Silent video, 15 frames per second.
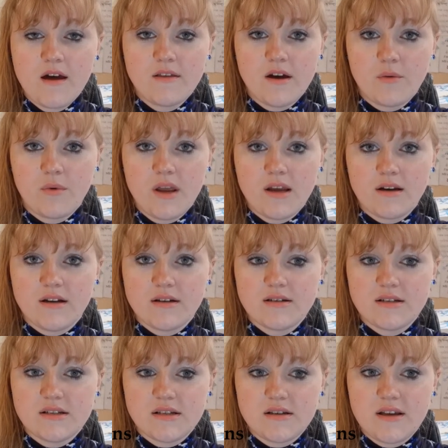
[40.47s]
Their
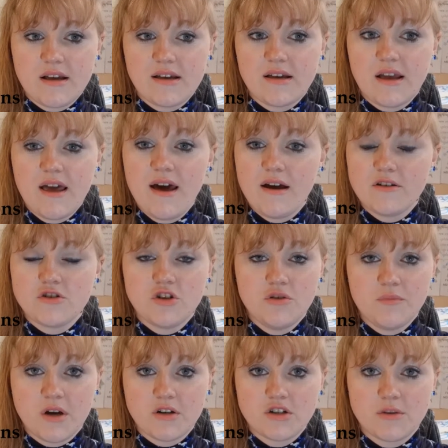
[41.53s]
weakness is that they can care too
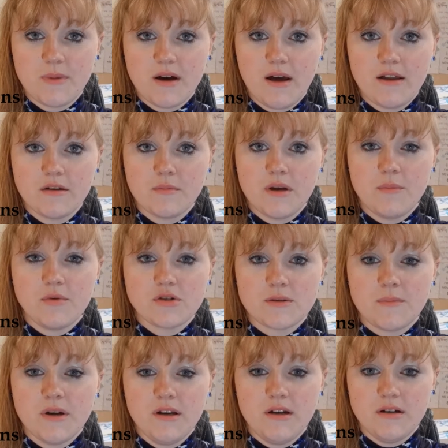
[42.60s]
much about other people's
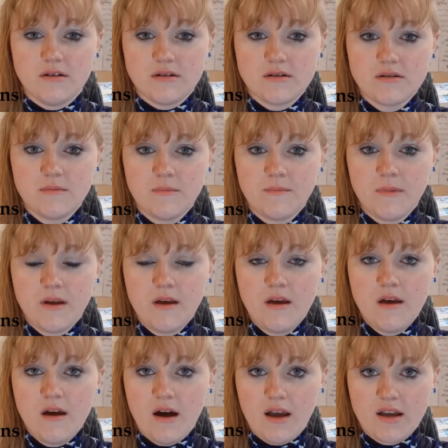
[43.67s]
opinions.
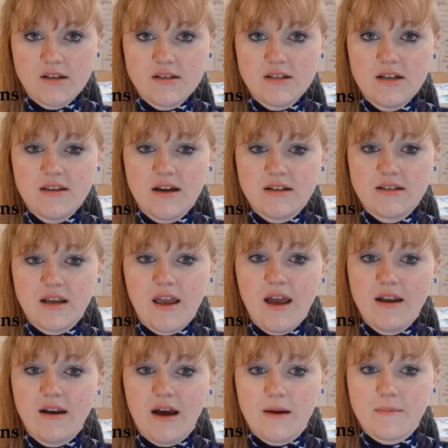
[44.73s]
I can see that
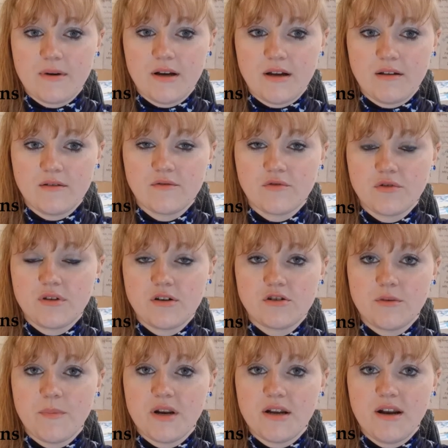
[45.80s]
again happening through their
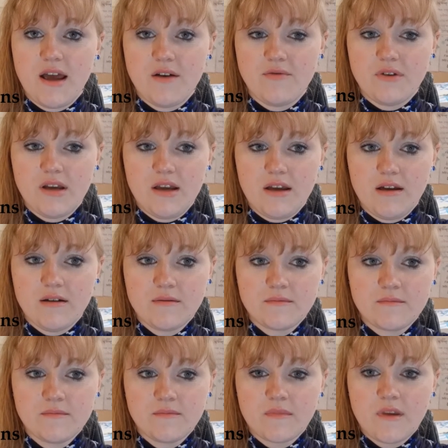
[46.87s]
dominant FE.
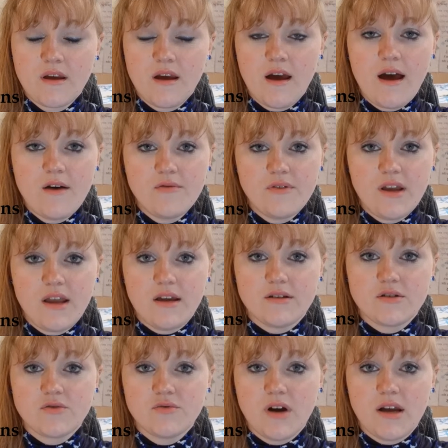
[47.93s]
FE
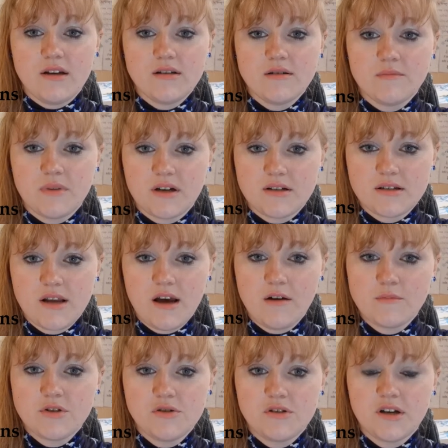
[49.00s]
is great because it
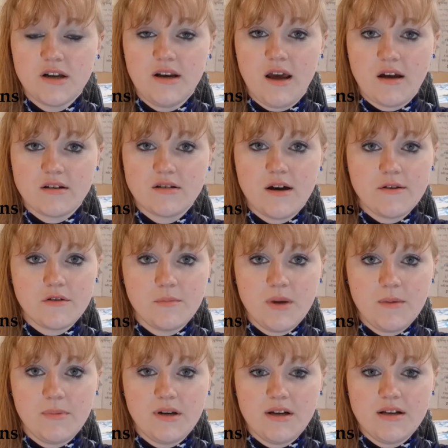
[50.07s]
helps you to connect to other
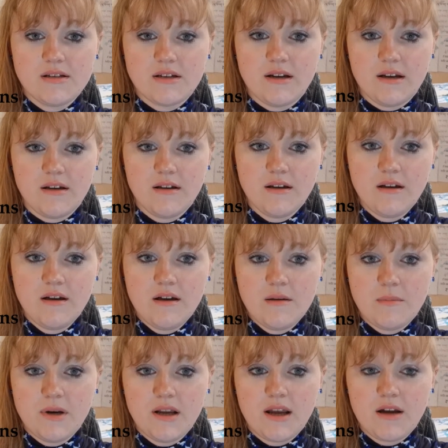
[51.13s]
people easily,
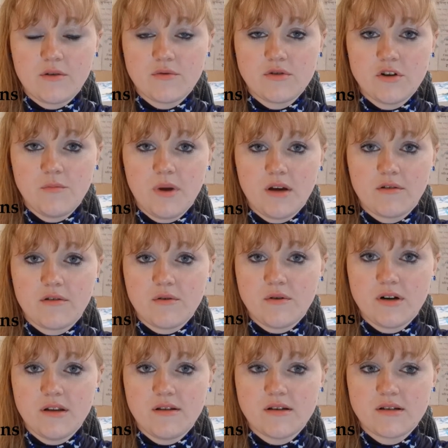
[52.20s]
but it can also be a
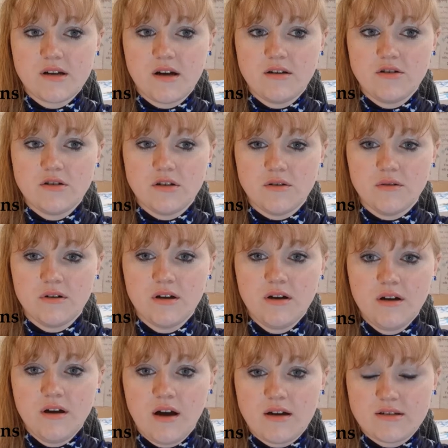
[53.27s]
thorn in the side too,
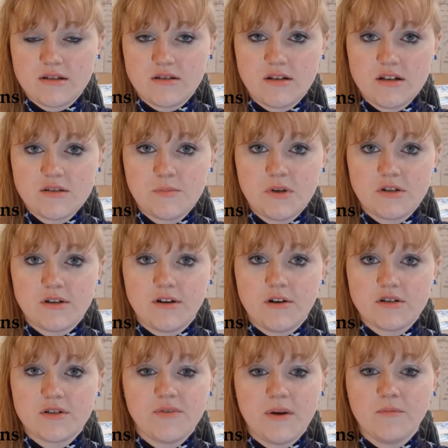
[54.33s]
as it does put a
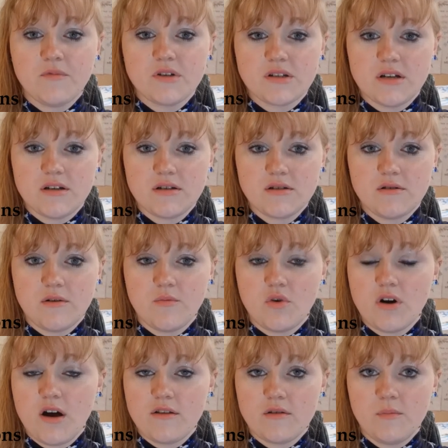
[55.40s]
lot of emphasis on
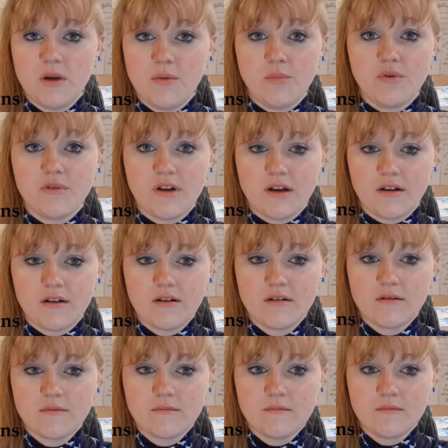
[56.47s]
what other people think.
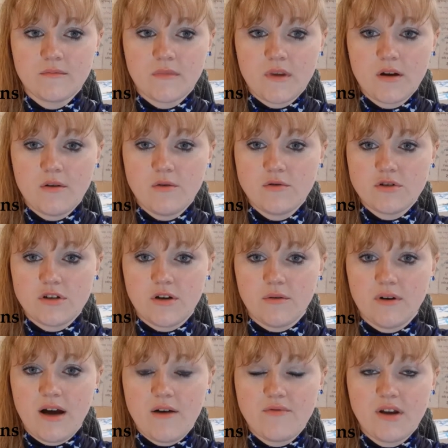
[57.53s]

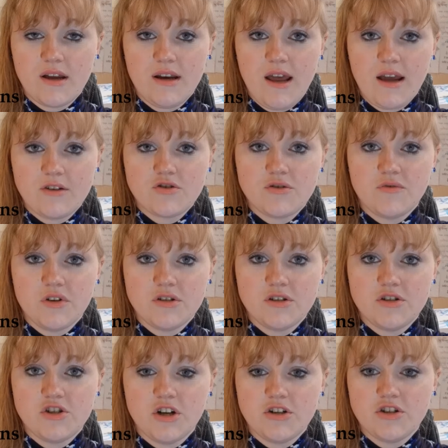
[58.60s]
Also, having an
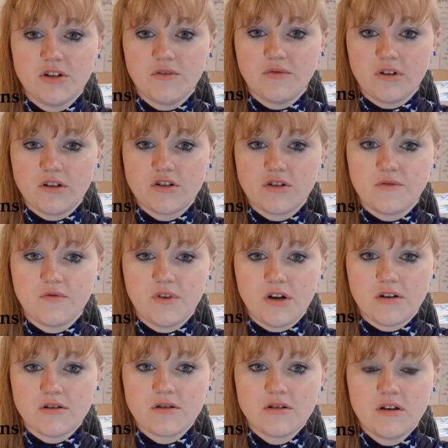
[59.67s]
extroverted judging function
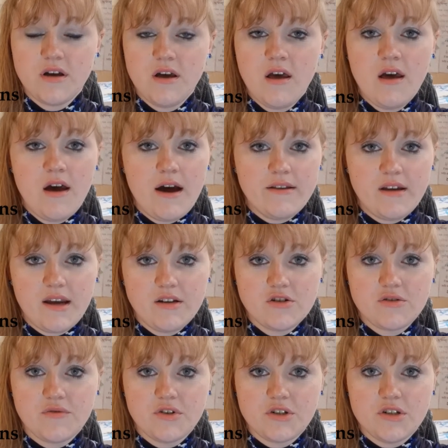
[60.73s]
first and the
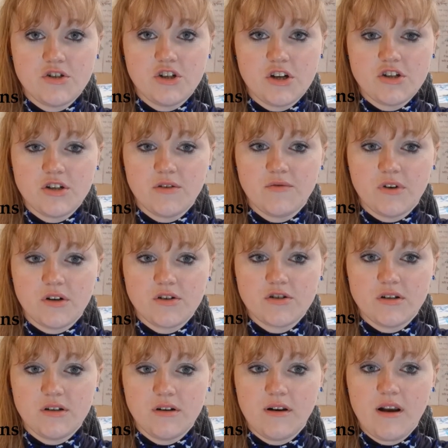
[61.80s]
introverted judging
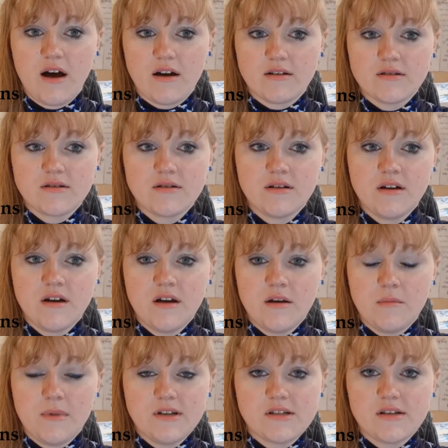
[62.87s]
function last
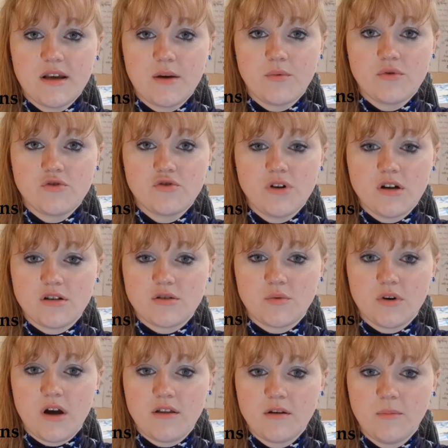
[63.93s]
means will trust
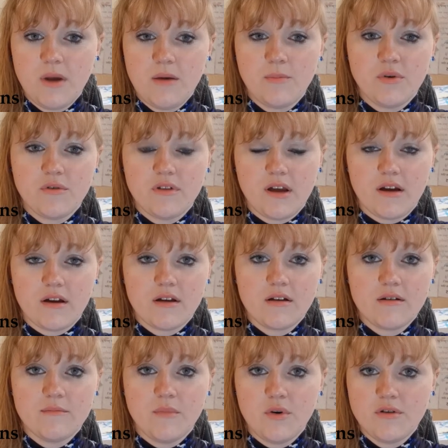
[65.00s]
what other people think
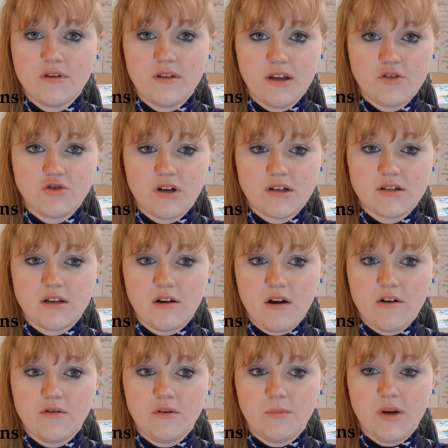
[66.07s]
more than they trust their
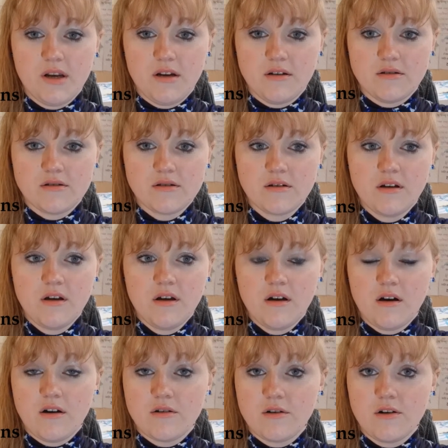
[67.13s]
own opinions
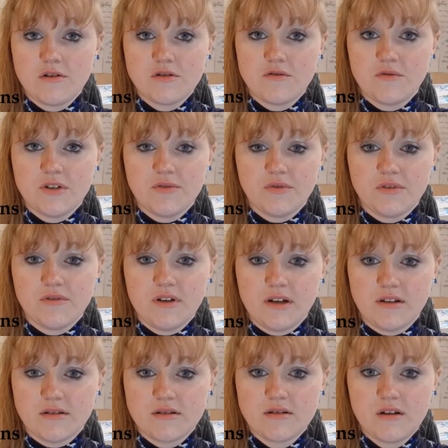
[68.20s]
on lots of different
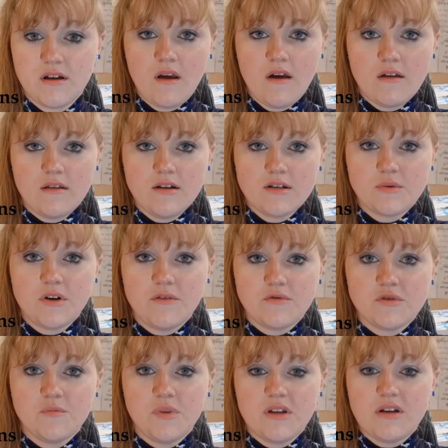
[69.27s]
things. This will
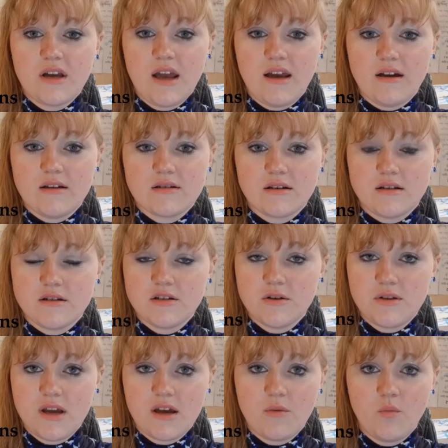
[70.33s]
often be the case
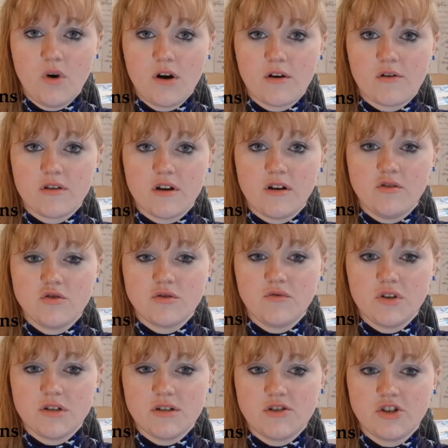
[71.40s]
until they can work on their
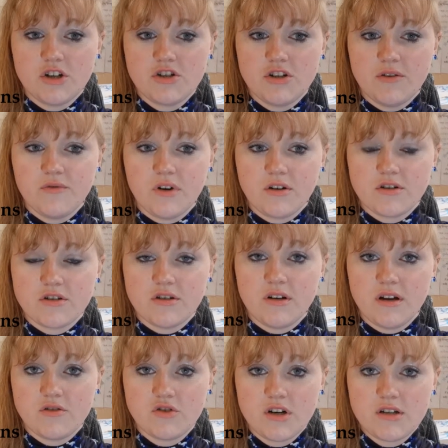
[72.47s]
introverted judging function
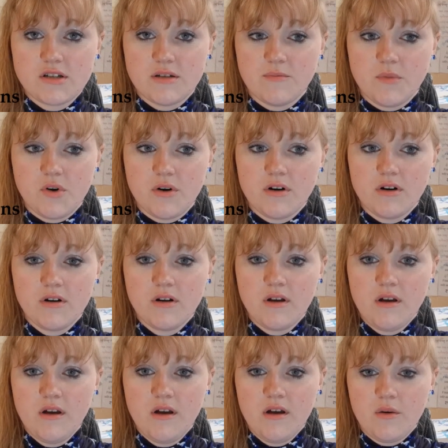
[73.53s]
and trust it more,
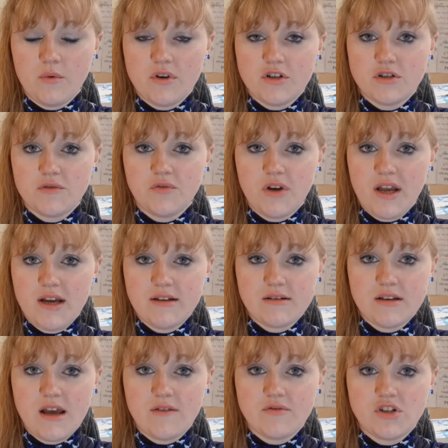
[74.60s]
which for
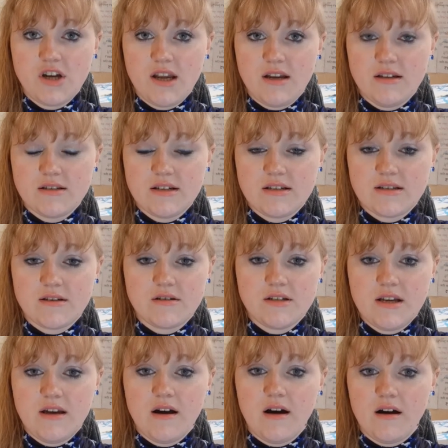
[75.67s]
ESFJs is their
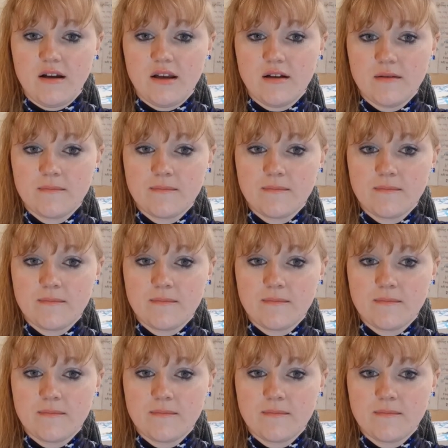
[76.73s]
TI.